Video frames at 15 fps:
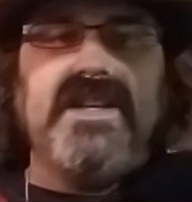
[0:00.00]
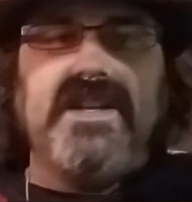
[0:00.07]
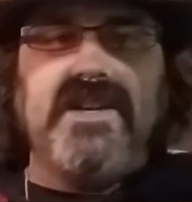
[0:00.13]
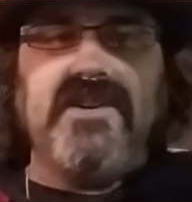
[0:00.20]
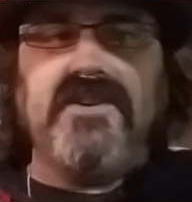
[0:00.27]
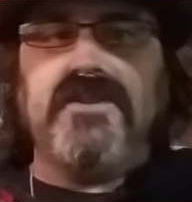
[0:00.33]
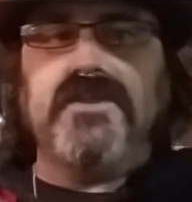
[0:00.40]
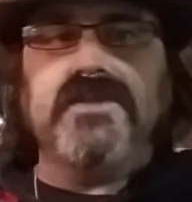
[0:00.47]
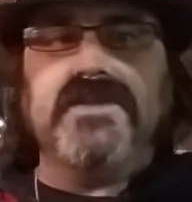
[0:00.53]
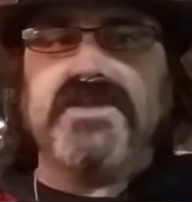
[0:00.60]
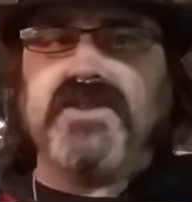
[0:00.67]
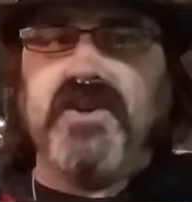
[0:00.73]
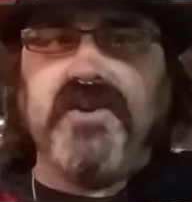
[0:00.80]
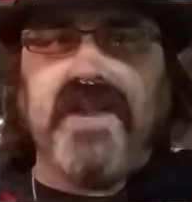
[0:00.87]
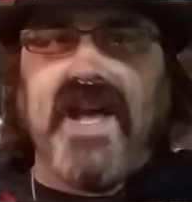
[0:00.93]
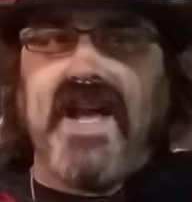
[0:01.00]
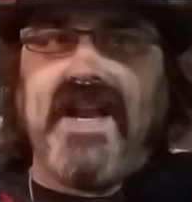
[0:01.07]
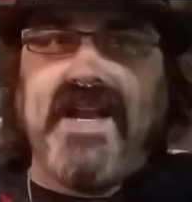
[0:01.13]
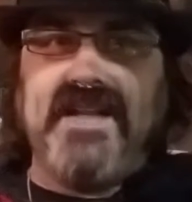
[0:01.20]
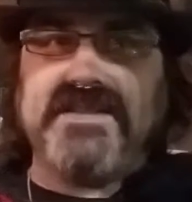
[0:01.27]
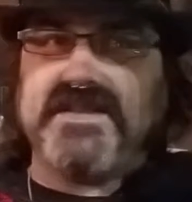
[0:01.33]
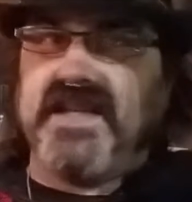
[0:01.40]
so
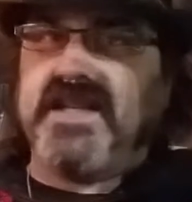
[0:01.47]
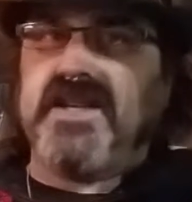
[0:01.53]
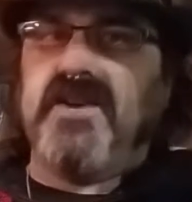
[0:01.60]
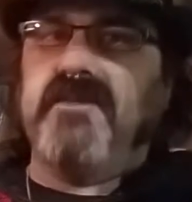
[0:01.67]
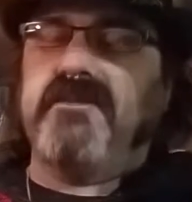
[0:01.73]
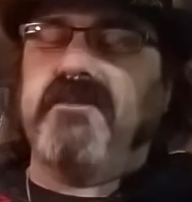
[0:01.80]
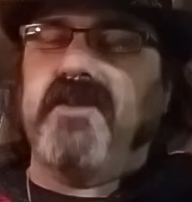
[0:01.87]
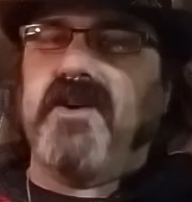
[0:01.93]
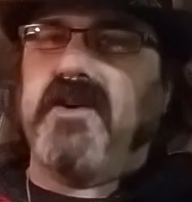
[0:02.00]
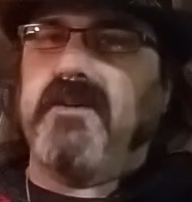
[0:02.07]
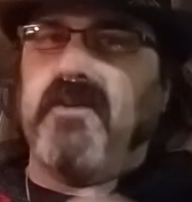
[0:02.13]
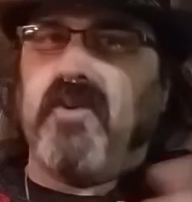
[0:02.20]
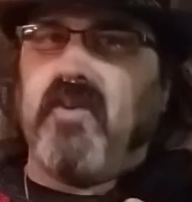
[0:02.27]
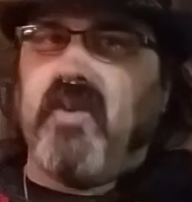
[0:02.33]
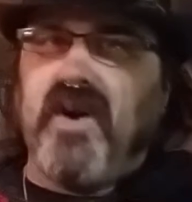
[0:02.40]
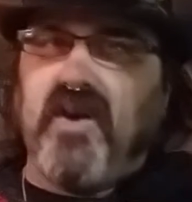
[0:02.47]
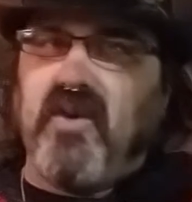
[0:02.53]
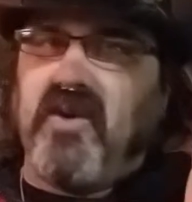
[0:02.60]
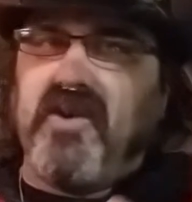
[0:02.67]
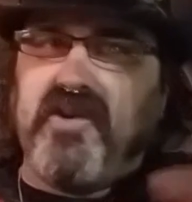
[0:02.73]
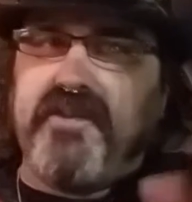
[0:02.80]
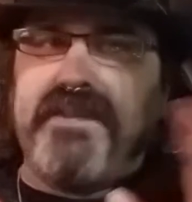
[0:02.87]
that it's like a
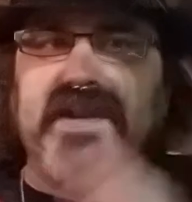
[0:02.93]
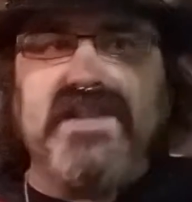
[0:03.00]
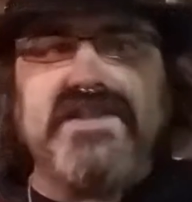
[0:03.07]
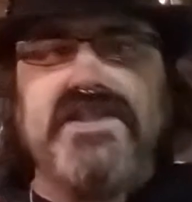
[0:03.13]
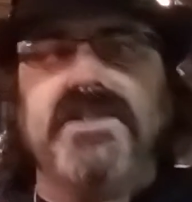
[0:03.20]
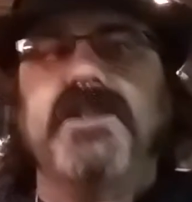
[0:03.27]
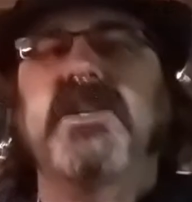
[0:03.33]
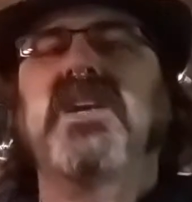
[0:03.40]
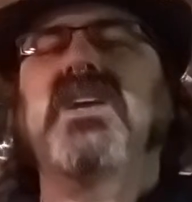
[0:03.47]
well-oiled piston.